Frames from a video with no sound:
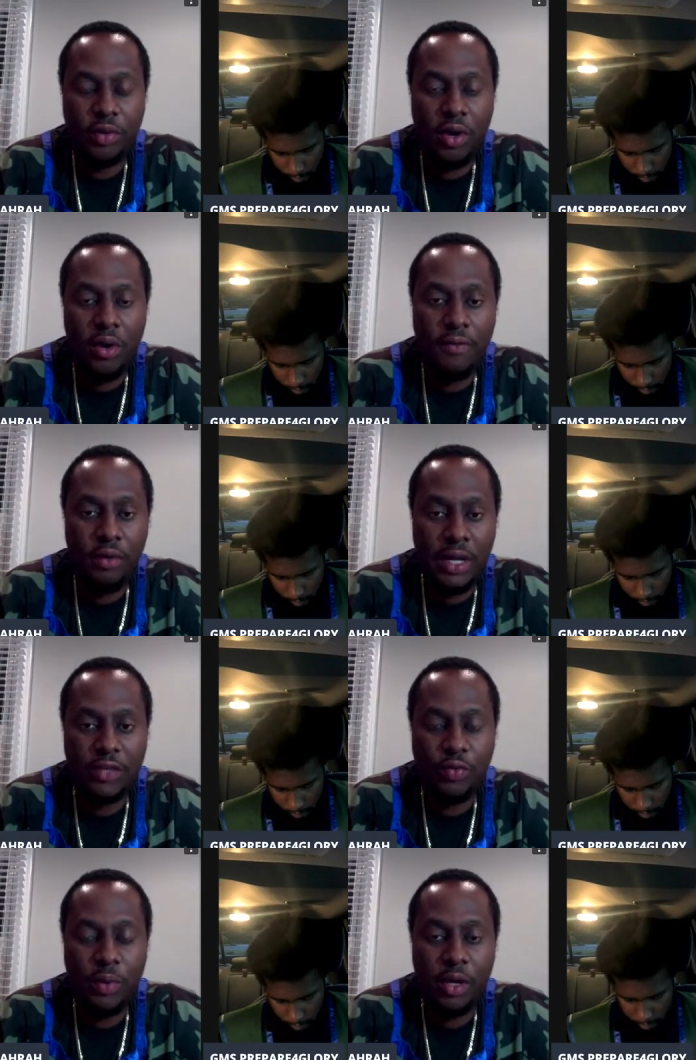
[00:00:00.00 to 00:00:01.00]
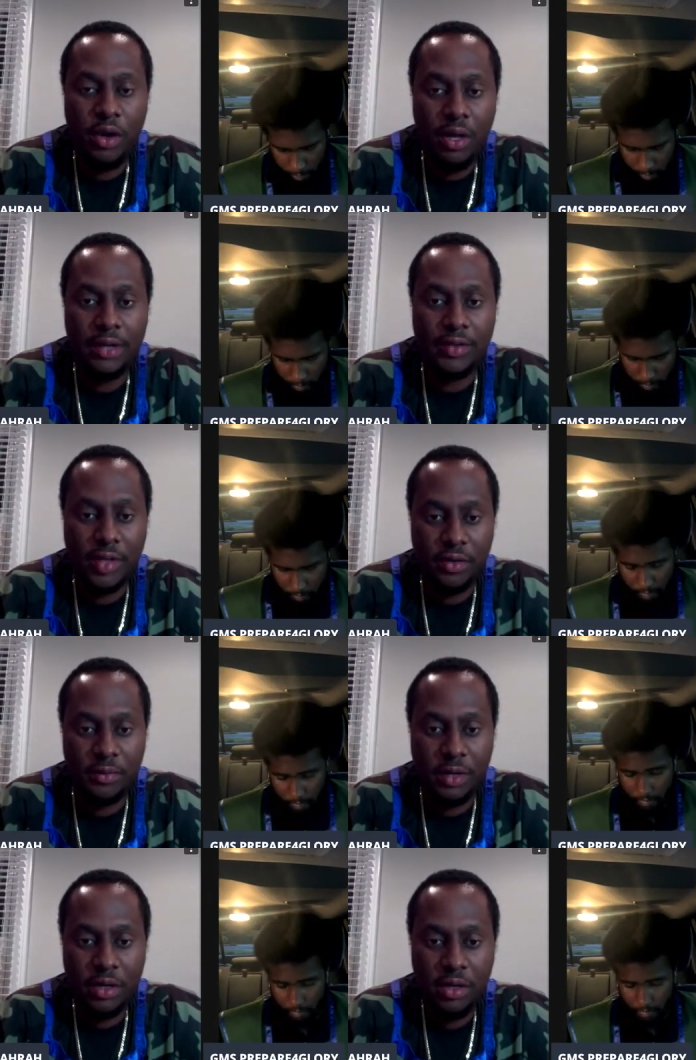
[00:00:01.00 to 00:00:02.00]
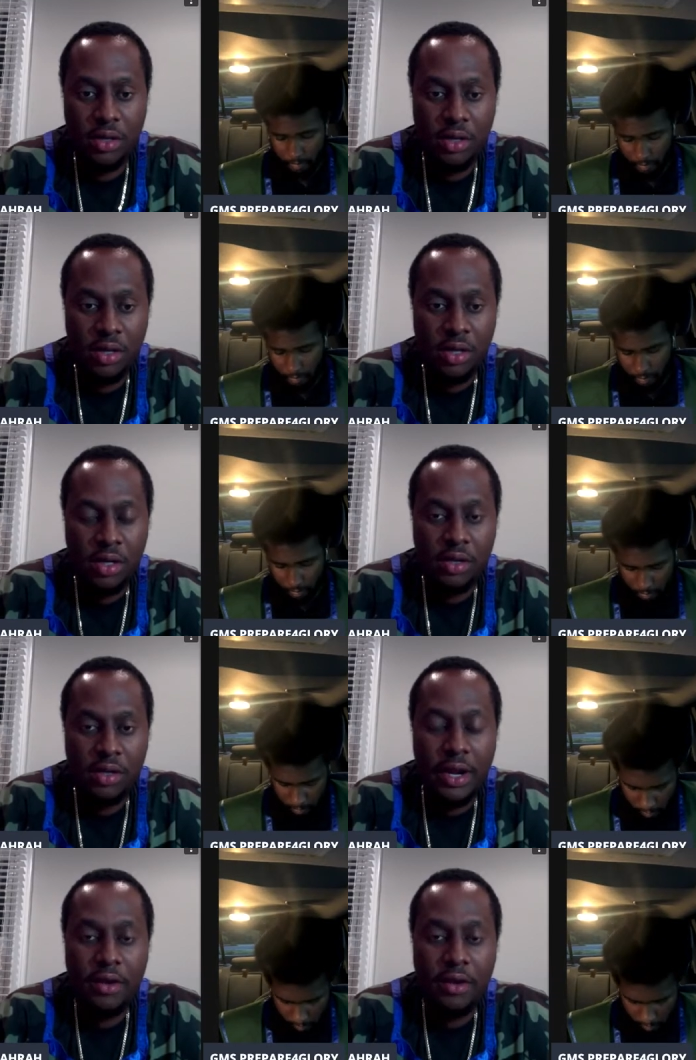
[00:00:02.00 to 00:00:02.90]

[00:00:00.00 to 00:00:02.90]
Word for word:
Speaker 1: hopeful elect is what we call ourselves, man. They hear the